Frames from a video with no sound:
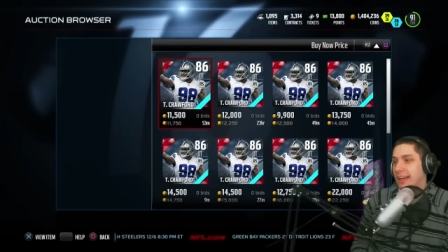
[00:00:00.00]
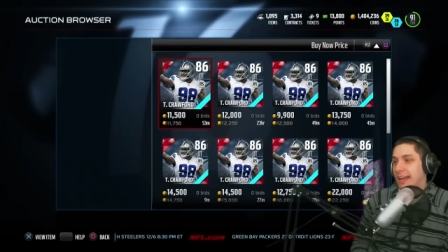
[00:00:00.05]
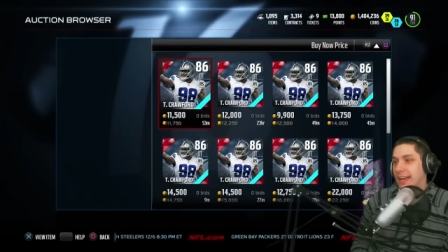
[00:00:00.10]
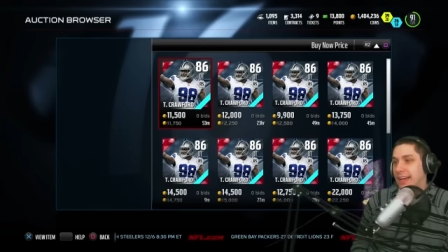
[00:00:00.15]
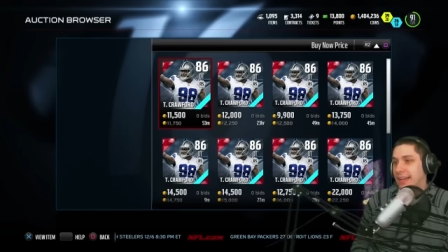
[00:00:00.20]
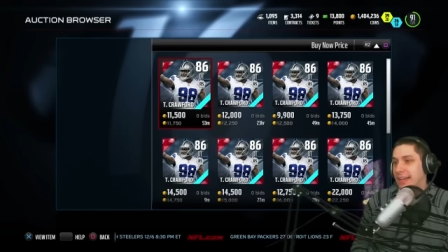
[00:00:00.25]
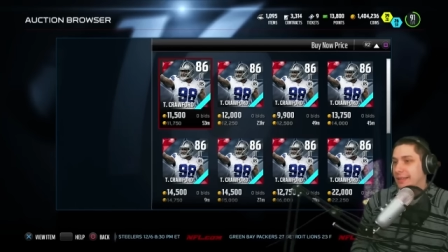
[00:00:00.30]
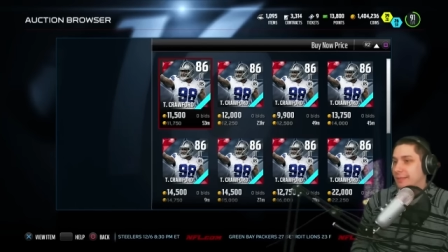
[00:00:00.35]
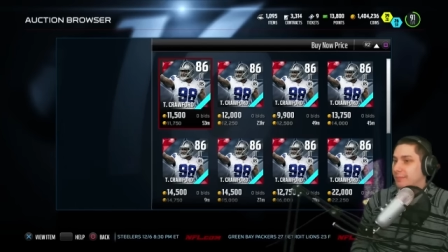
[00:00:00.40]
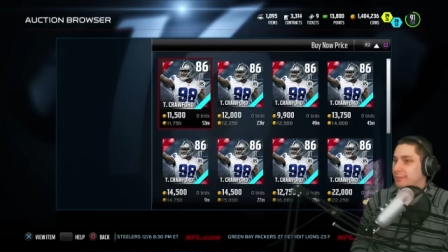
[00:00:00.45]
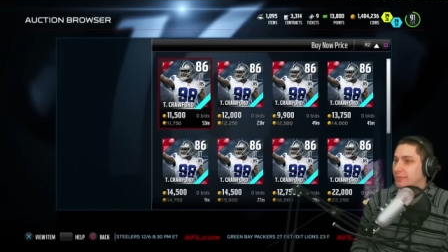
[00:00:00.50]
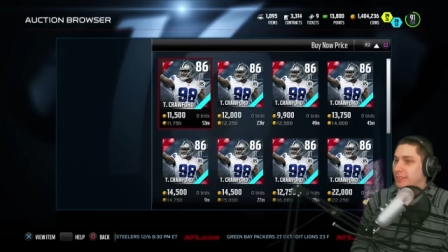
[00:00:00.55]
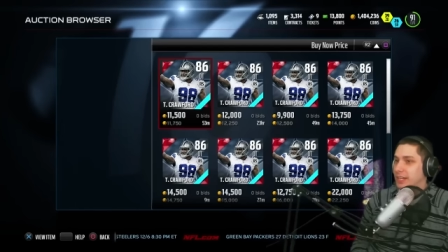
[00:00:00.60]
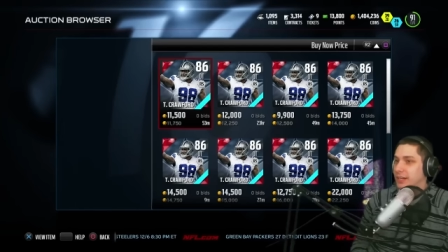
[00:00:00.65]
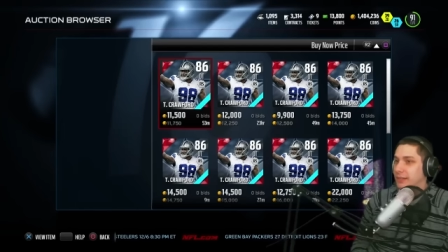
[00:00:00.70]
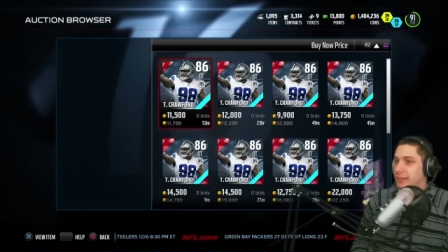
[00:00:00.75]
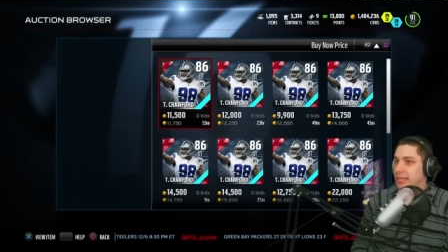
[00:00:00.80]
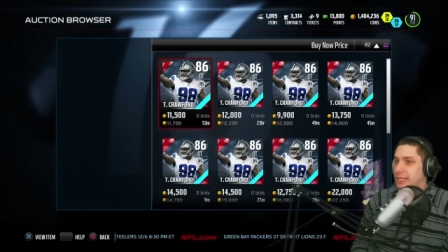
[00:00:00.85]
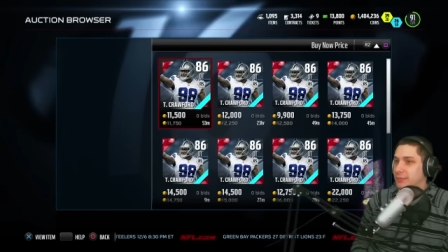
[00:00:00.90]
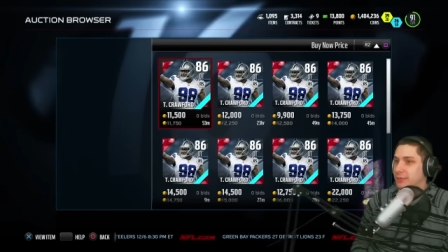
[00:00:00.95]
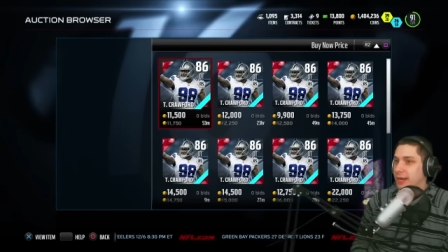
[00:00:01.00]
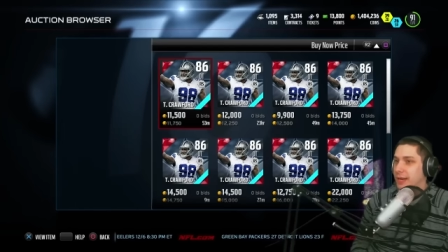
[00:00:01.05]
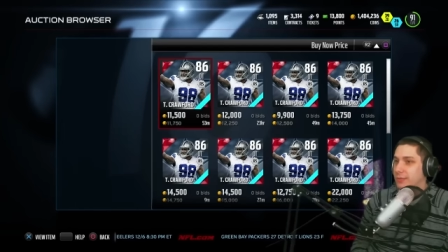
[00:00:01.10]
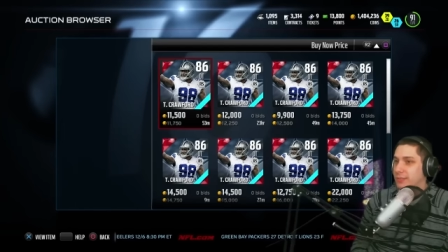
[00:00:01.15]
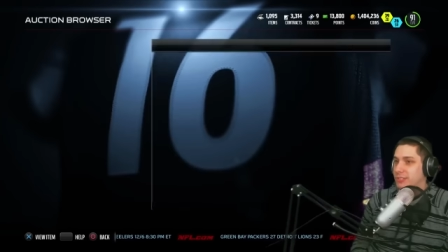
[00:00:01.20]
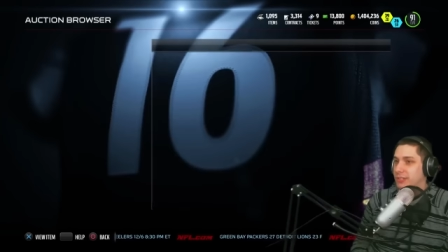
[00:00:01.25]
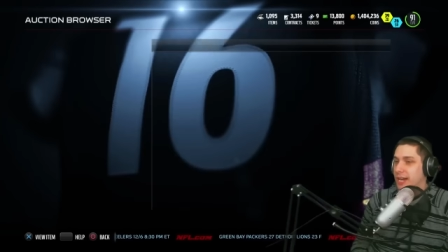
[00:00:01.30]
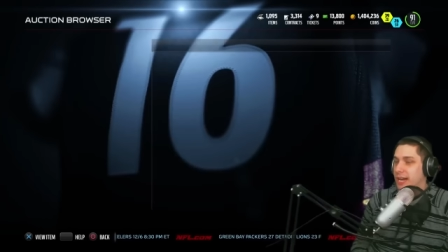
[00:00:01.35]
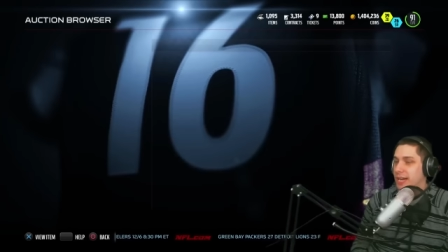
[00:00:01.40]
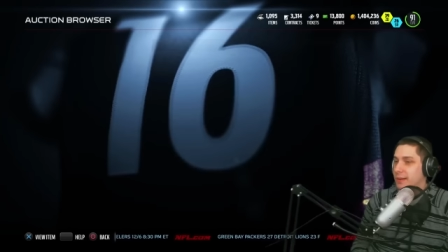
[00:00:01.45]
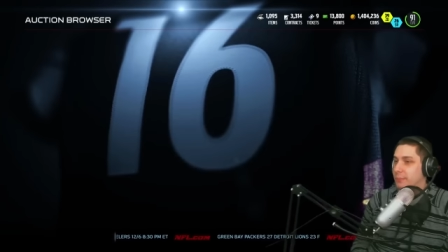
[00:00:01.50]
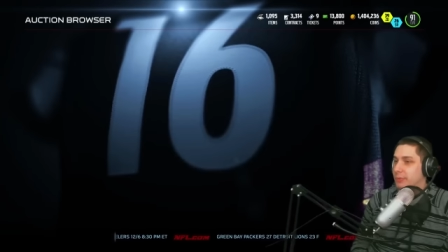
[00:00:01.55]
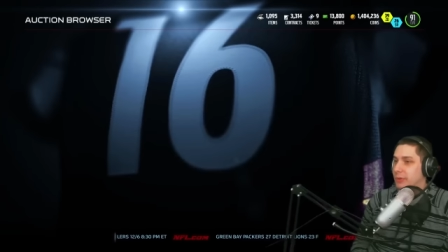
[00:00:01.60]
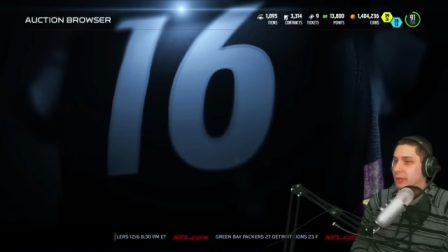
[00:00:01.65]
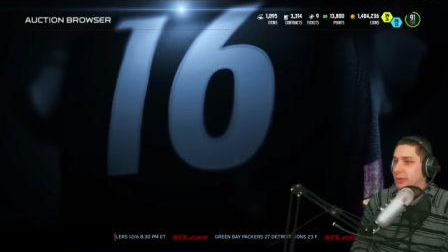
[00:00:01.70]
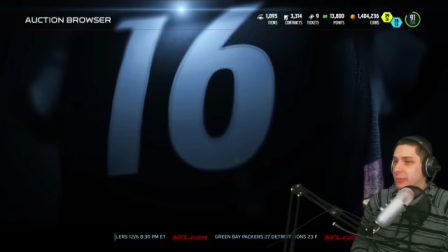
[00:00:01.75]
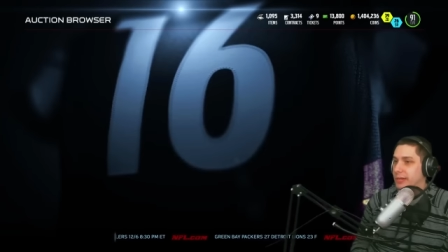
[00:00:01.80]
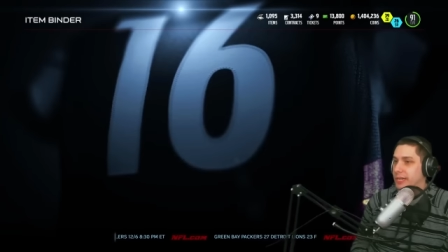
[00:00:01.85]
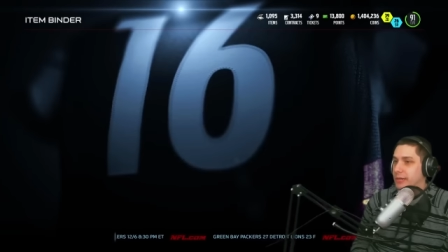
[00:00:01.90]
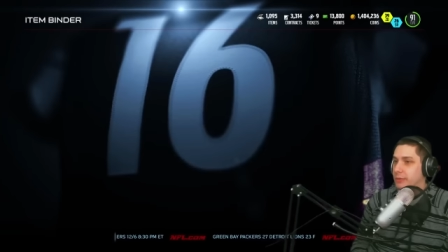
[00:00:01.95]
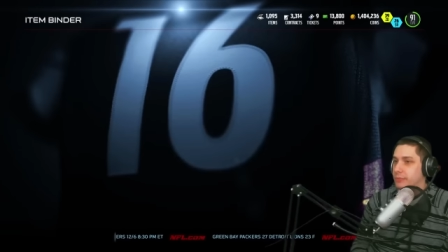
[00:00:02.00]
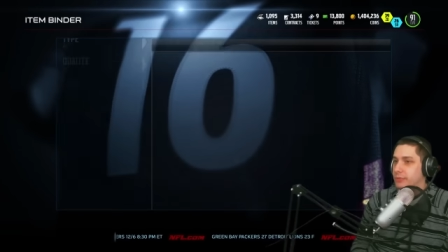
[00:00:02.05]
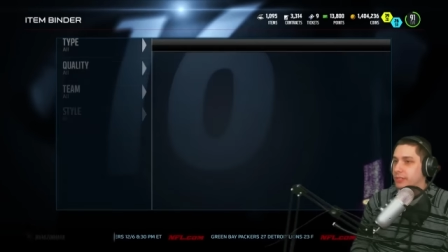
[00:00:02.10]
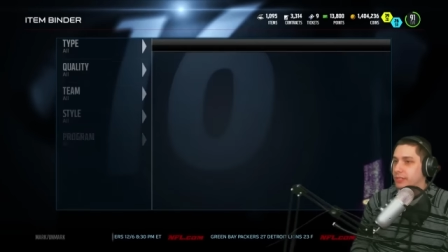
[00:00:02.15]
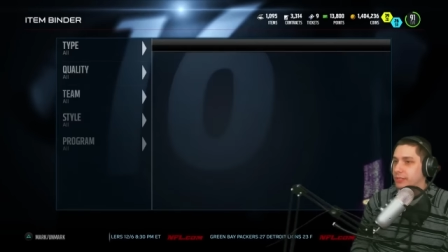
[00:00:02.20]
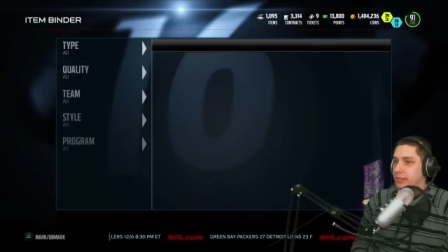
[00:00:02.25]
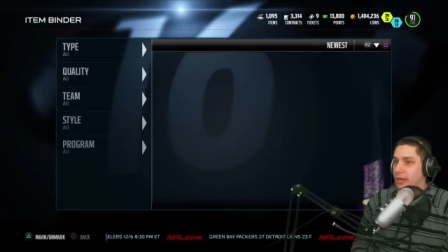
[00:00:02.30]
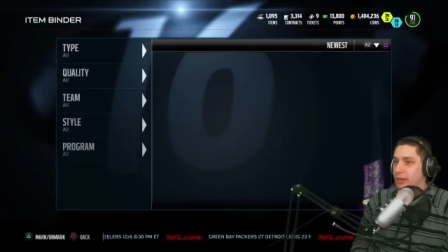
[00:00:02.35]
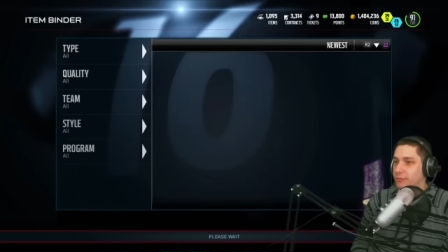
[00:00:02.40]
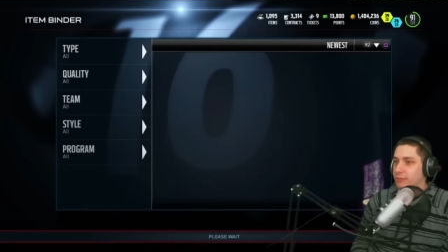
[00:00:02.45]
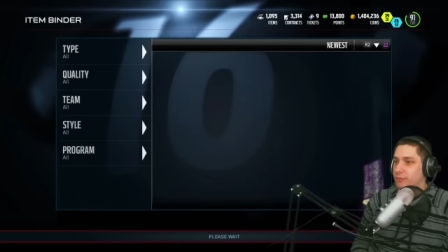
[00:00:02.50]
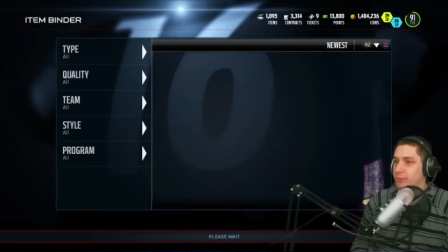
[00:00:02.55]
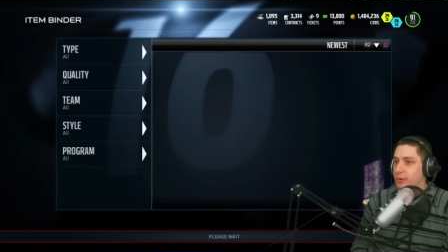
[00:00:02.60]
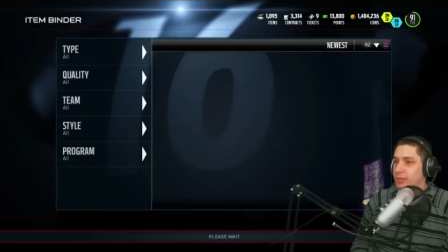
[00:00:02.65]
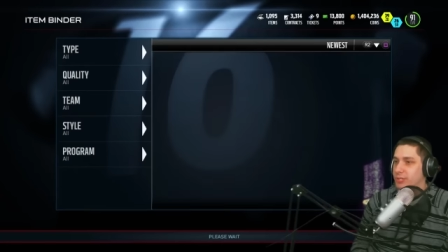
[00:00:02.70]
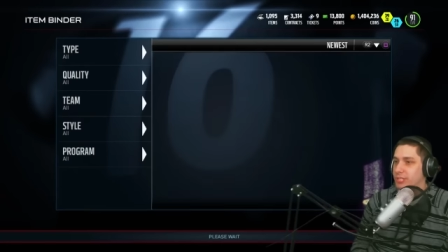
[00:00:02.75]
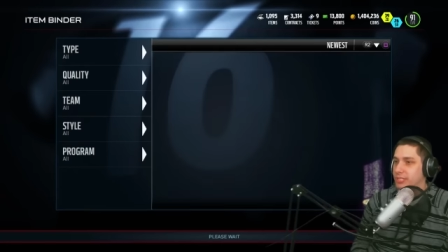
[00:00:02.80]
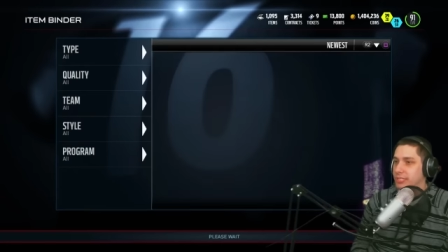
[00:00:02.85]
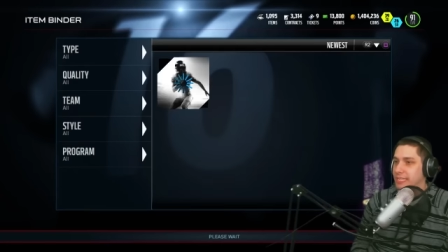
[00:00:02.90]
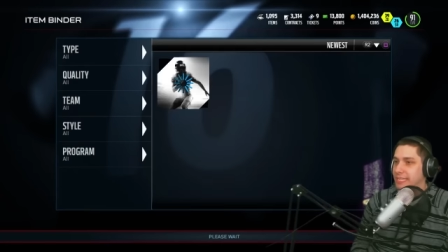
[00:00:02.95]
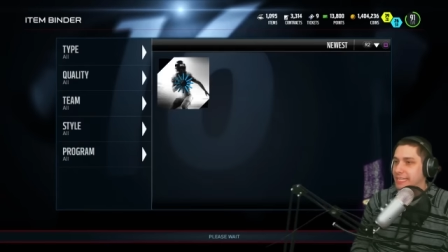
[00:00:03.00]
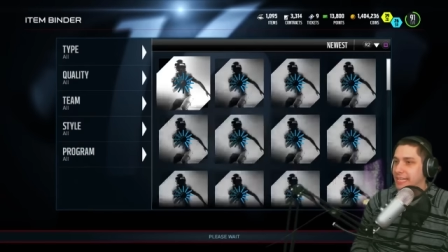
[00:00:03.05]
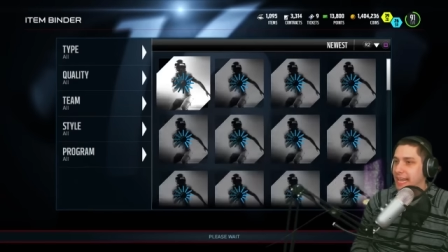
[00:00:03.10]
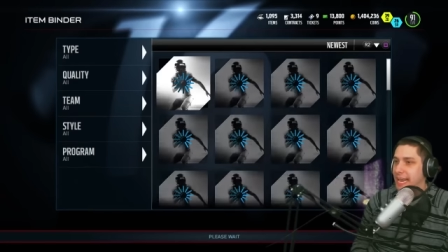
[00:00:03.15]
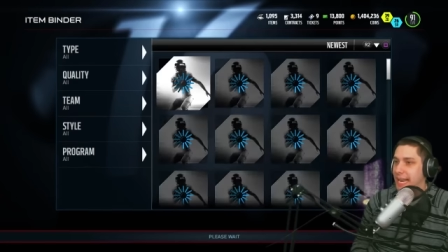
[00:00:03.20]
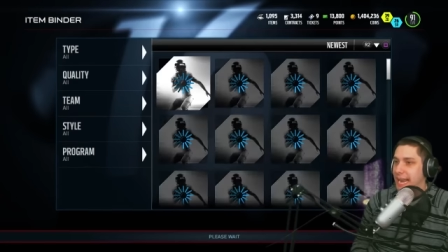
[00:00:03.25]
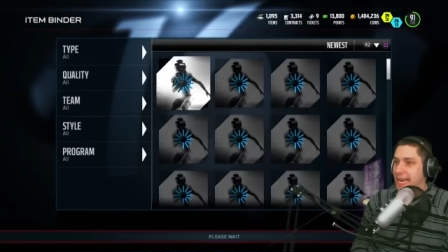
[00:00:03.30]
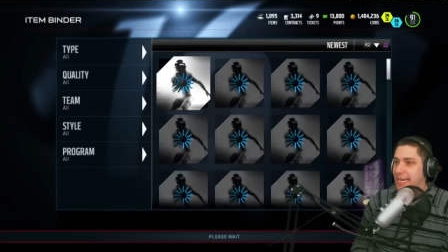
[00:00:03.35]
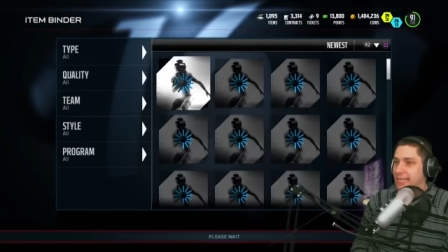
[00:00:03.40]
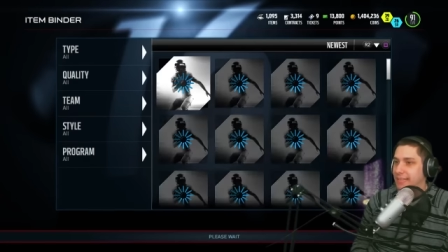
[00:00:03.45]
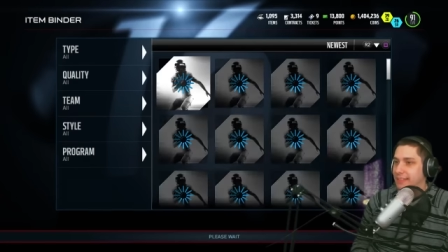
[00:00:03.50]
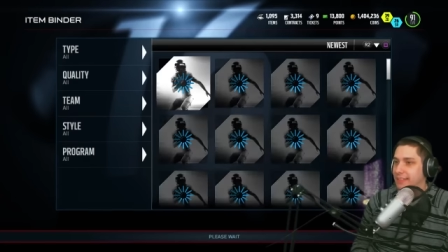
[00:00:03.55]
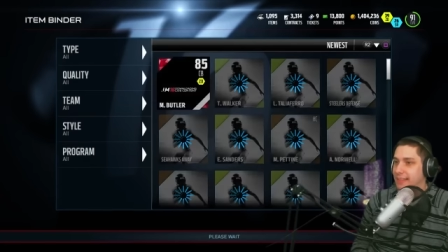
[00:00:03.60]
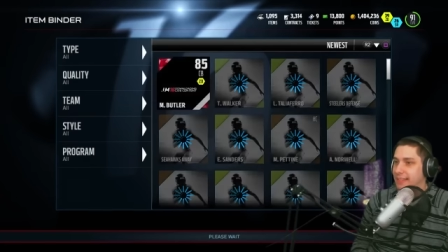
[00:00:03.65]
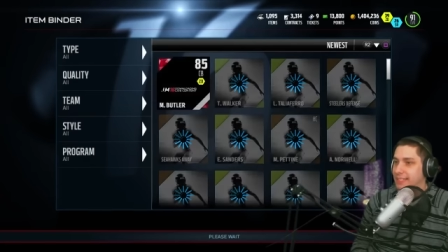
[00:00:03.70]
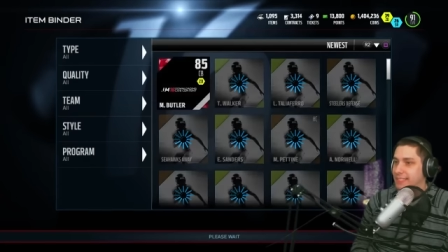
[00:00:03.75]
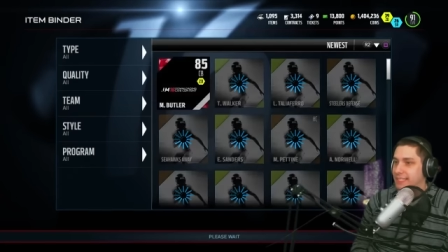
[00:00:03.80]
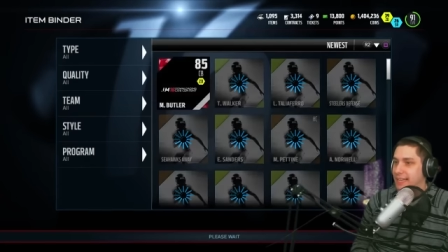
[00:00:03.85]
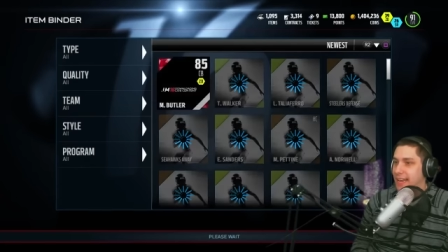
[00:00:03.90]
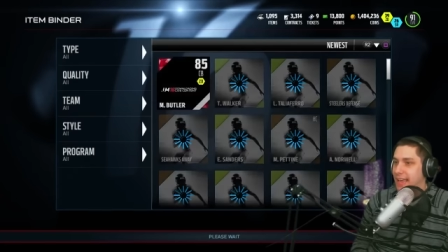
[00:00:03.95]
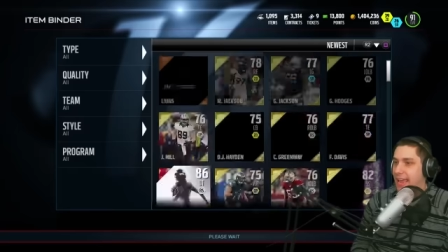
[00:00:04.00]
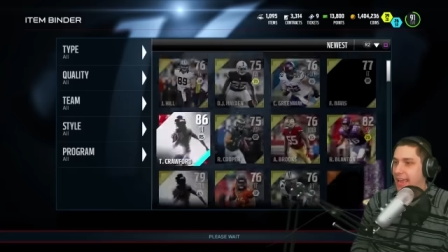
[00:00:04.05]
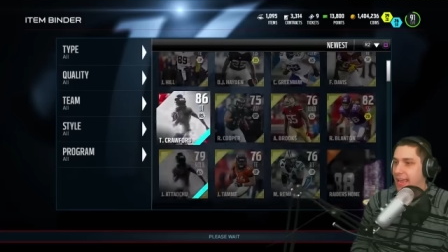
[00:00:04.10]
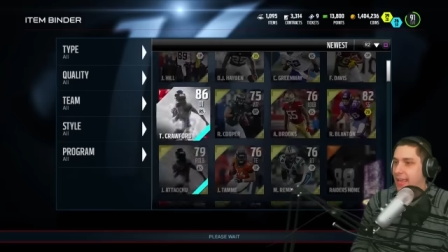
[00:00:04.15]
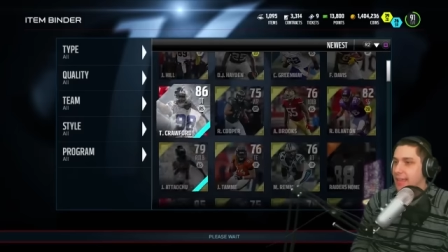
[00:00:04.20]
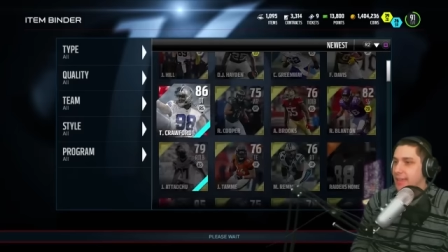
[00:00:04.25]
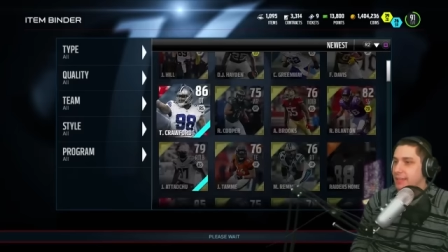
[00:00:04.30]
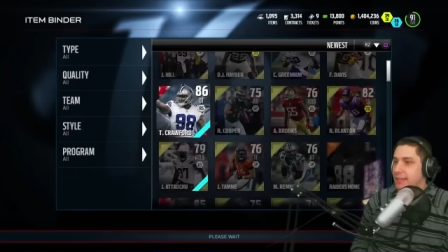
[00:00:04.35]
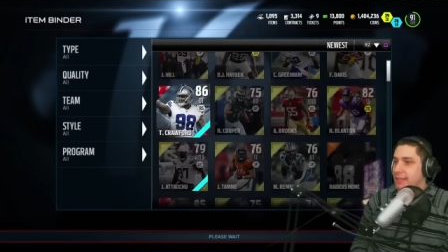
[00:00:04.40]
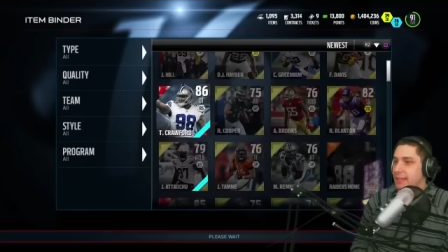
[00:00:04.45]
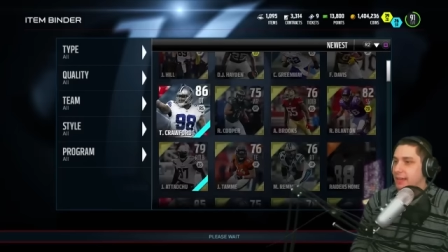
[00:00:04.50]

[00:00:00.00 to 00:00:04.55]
um, you know, that's what I was trying to pull. We didn't really, unfortunately get anything today.